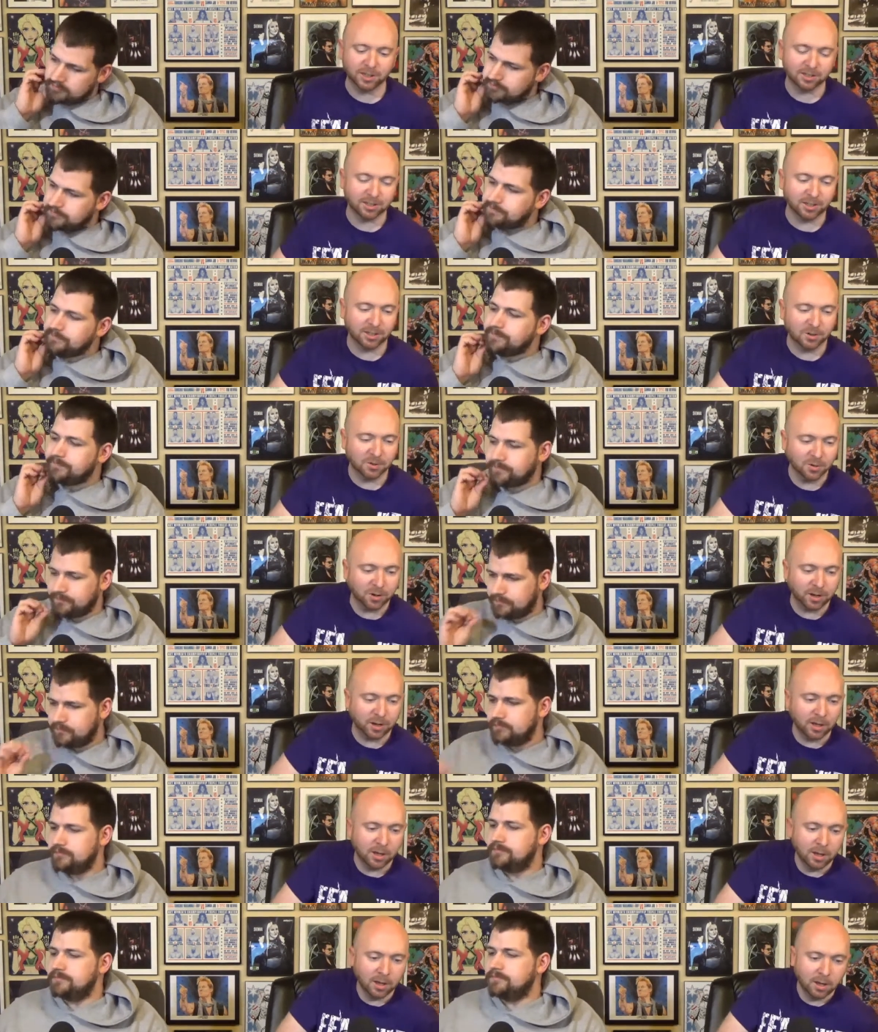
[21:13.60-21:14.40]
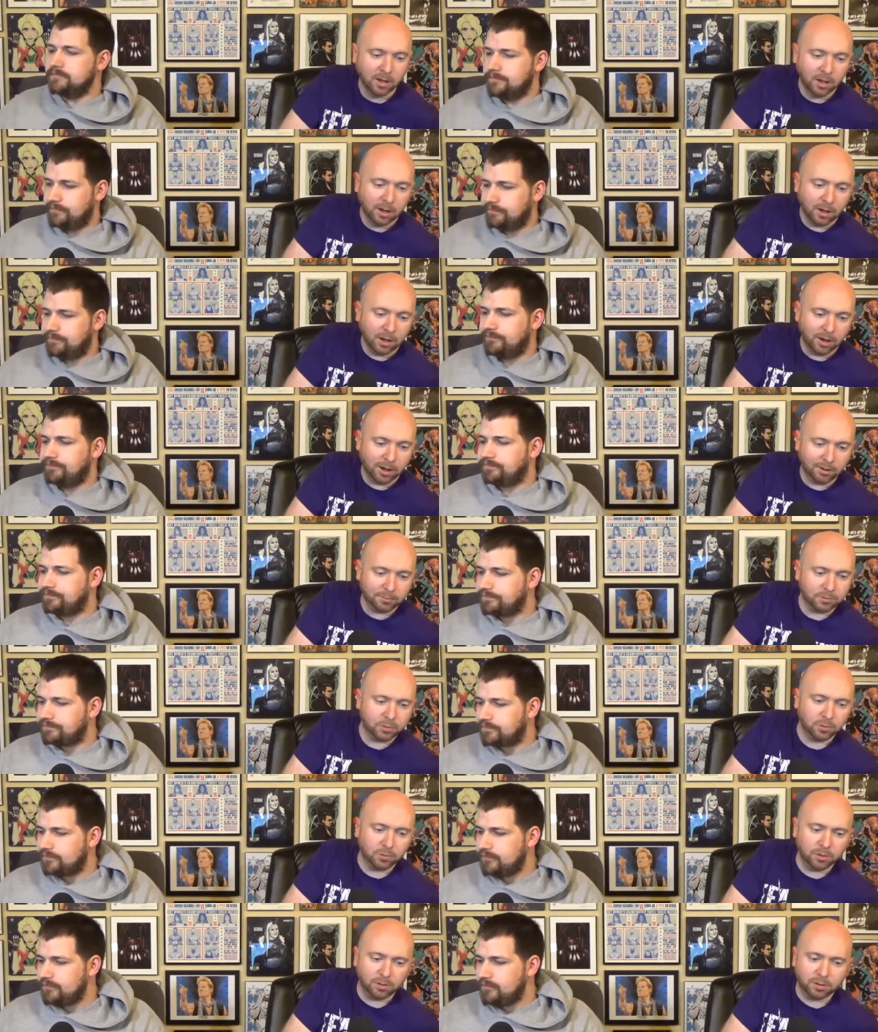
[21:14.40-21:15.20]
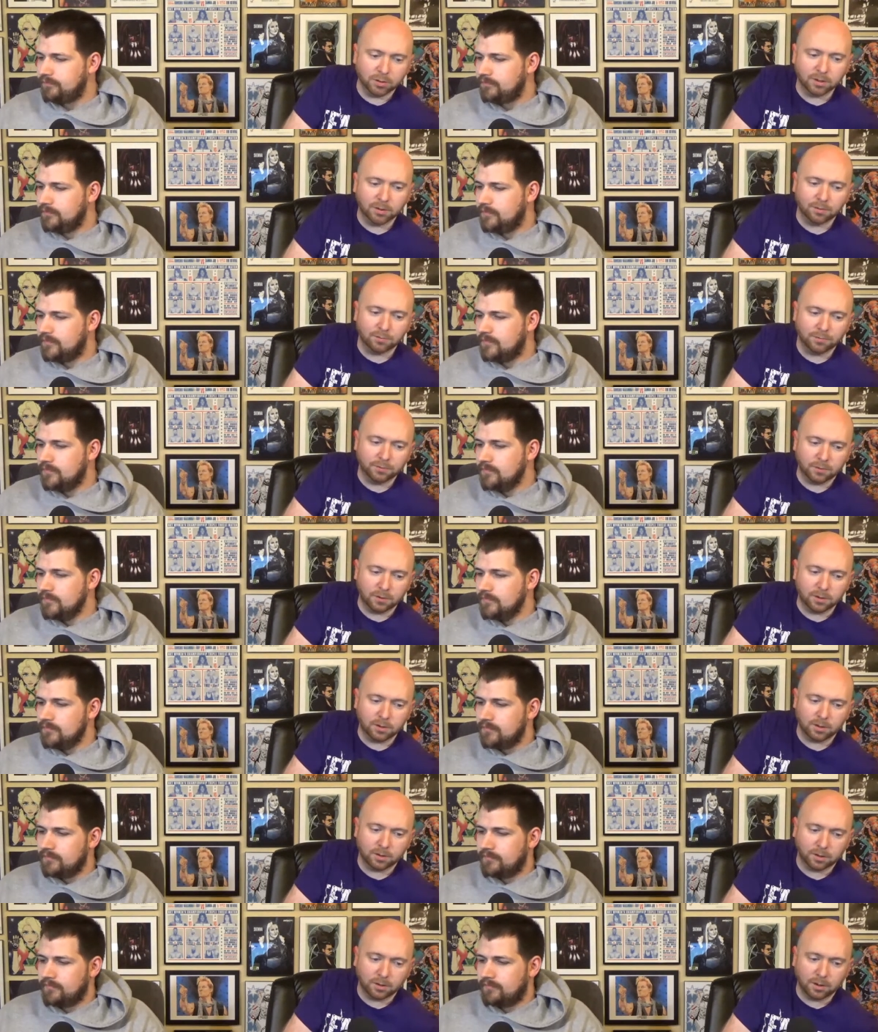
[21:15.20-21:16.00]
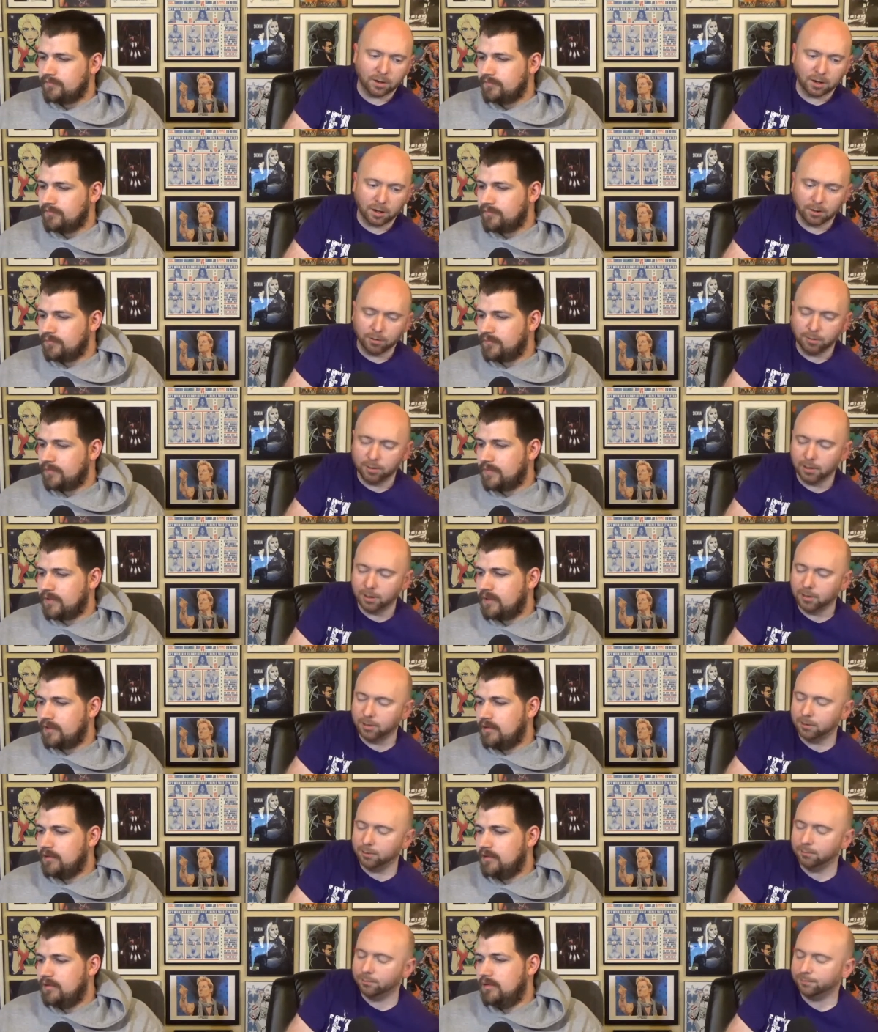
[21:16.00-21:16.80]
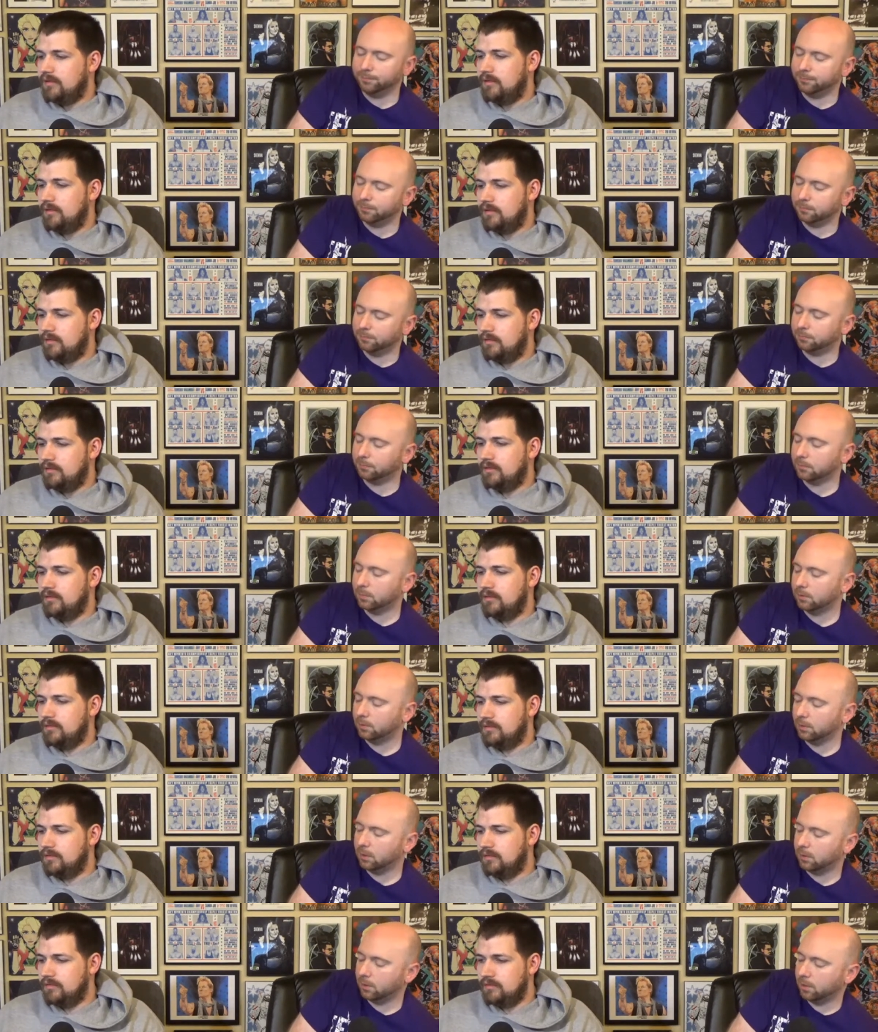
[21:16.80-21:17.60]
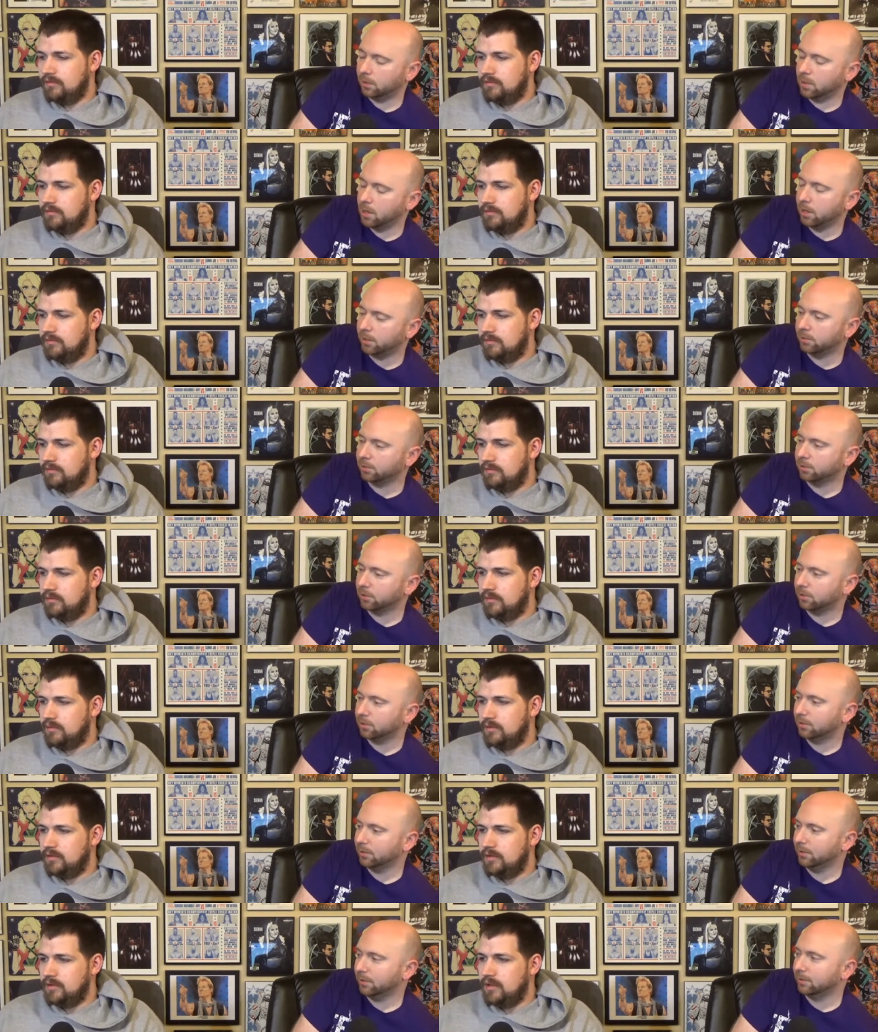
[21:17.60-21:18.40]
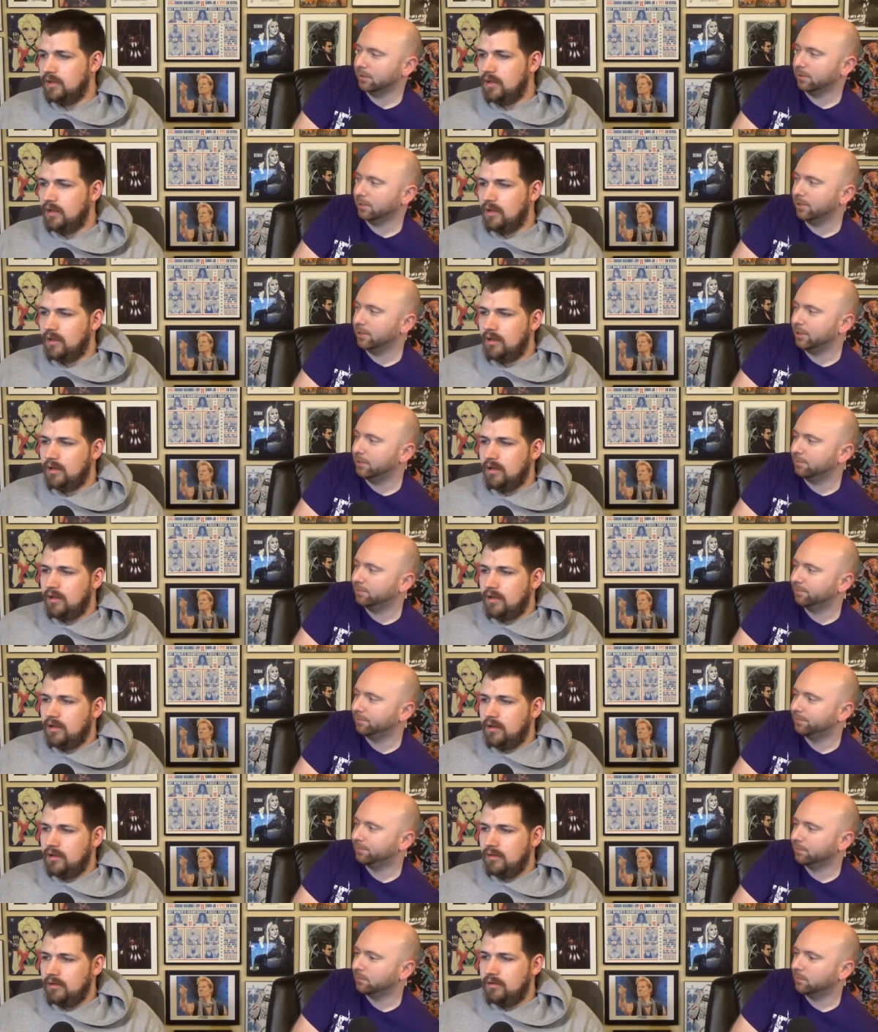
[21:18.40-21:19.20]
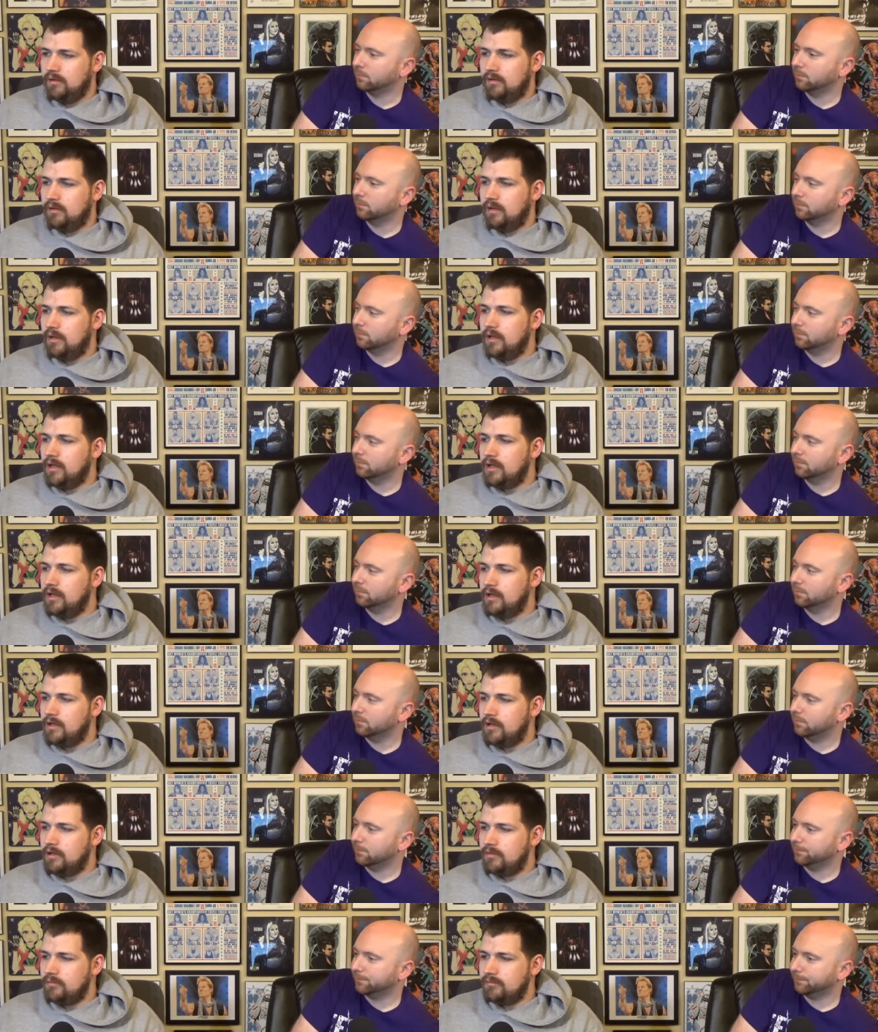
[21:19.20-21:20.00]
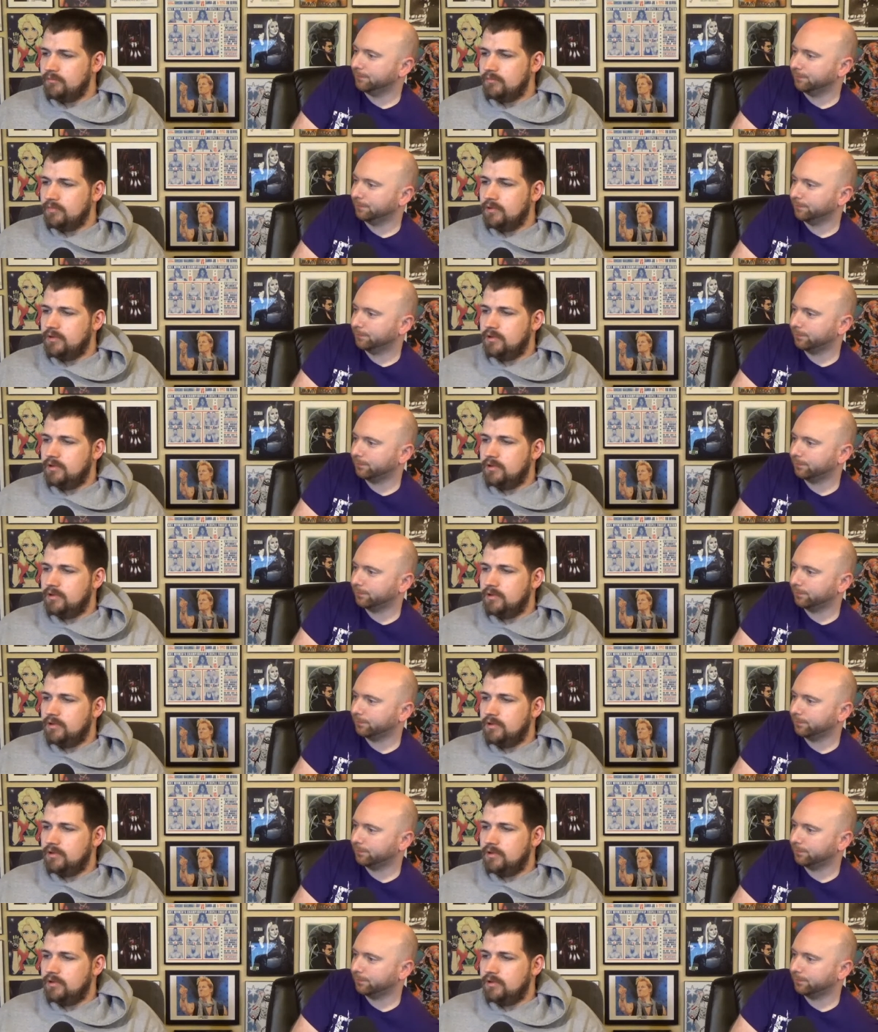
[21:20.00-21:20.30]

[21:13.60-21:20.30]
Speaker 1: anyway. Mm-hmm. Um, so what do you think of uh, Kairi and uh, Asuka as a team?
Speaker 2: Um,